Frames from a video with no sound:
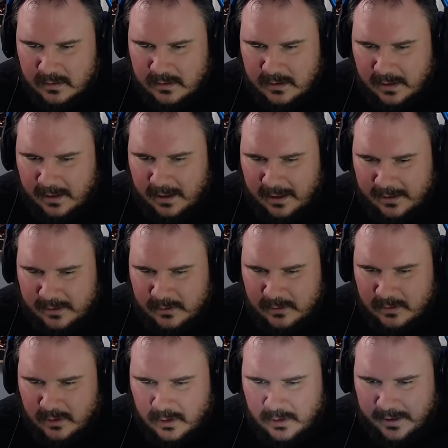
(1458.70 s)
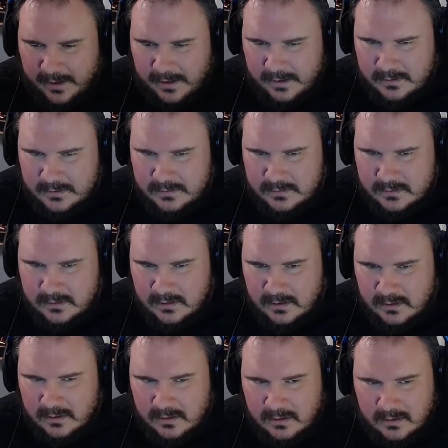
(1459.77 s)
K-Idol, okay.
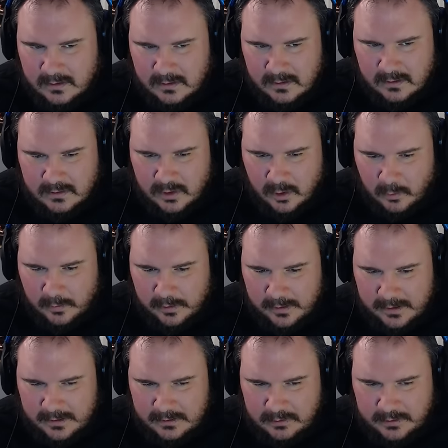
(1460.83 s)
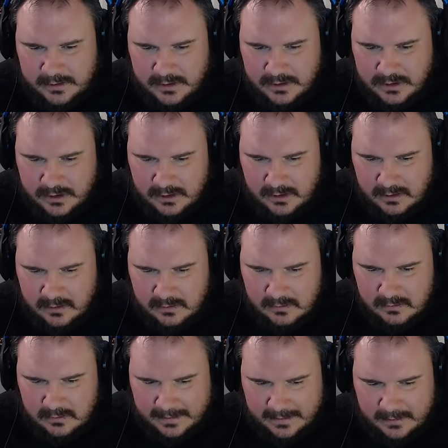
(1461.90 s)
So we're in Indonesia,
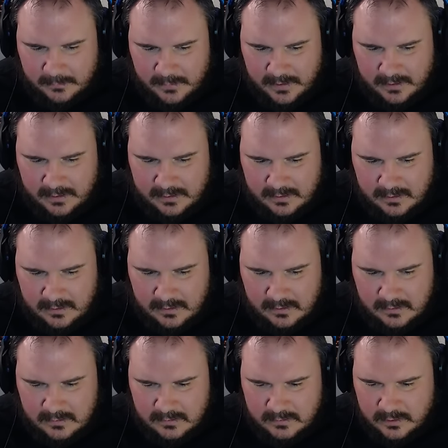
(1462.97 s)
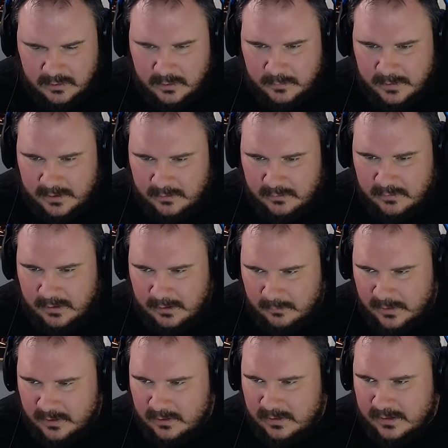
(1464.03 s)
Latin America, Germany, right?
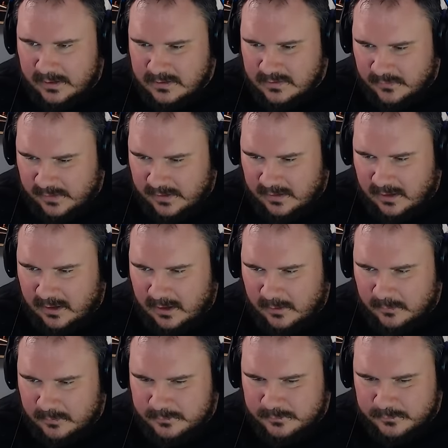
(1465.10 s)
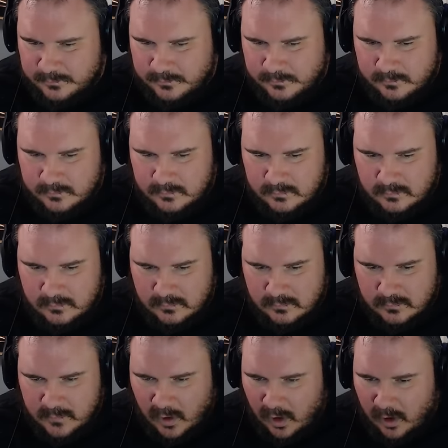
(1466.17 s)
Middle East, Vietnam.
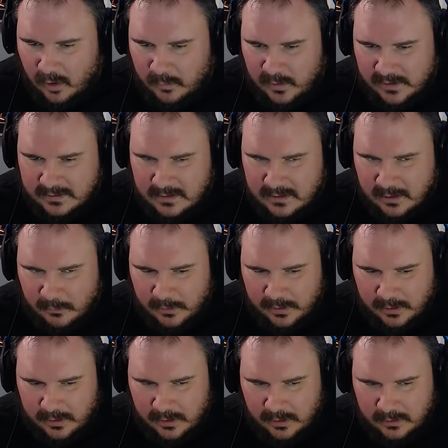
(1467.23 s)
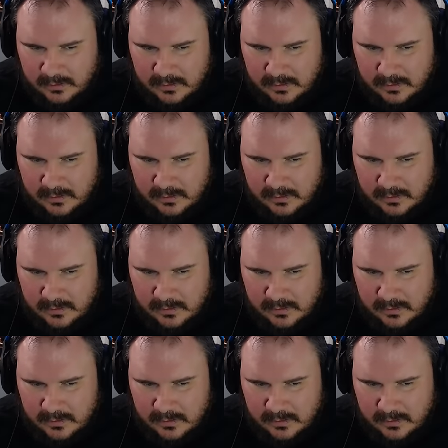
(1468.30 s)
All places I want to go.